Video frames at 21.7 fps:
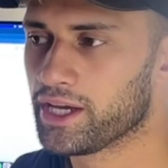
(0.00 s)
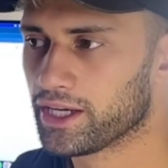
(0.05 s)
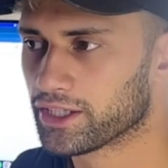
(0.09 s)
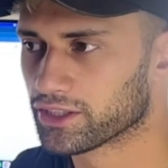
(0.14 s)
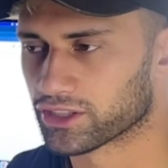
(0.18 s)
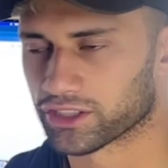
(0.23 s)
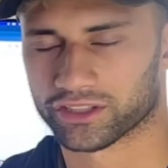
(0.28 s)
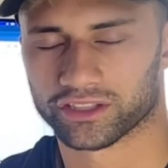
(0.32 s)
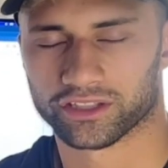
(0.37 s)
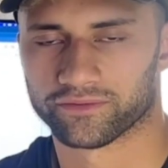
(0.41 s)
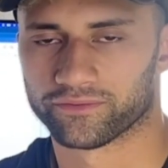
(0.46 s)

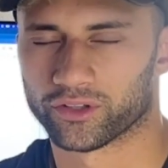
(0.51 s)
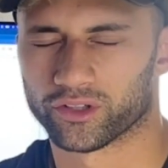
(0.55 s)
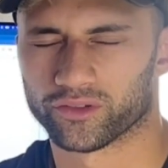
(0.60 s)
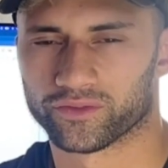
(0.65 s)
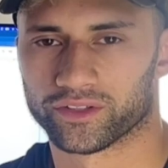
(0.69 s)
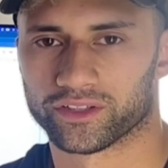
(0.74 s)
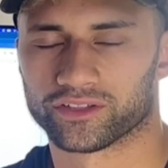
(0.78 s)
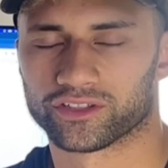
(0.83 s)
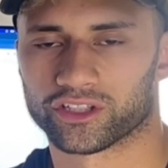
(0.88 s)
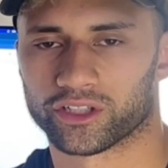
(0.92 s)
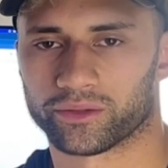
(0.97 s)
just involved
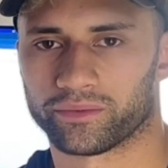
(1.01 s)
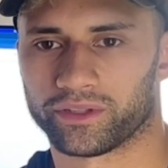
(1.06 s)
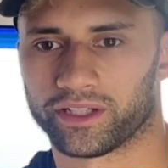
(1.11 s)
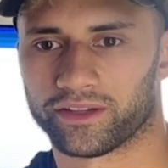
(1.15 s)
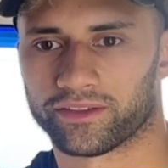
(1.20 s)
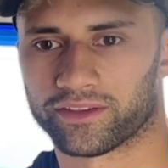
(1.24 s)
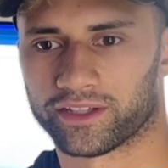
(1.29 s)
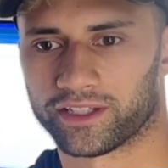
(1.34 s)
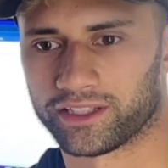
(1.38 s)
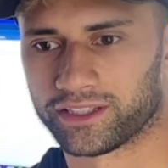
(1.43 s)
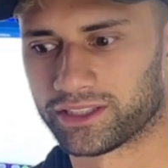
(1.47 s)
in so many
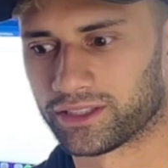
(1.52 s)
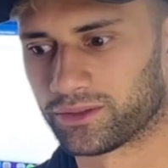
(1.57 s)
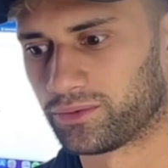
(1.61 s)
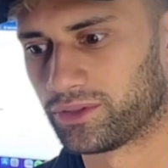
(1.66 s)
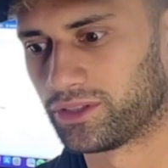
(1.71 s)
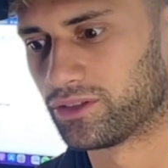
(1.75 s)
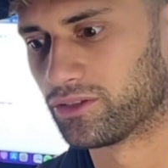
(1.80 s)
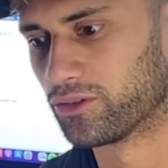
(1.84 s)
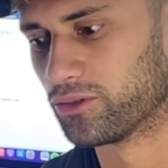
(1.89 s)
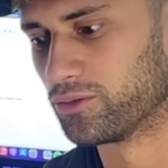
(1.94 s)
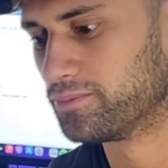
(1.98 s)
things that we
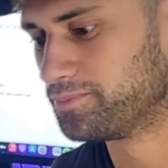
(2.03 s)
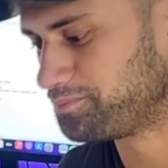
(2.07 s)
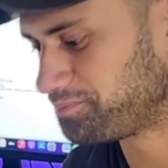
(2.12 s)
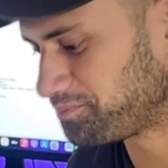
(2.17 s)
do.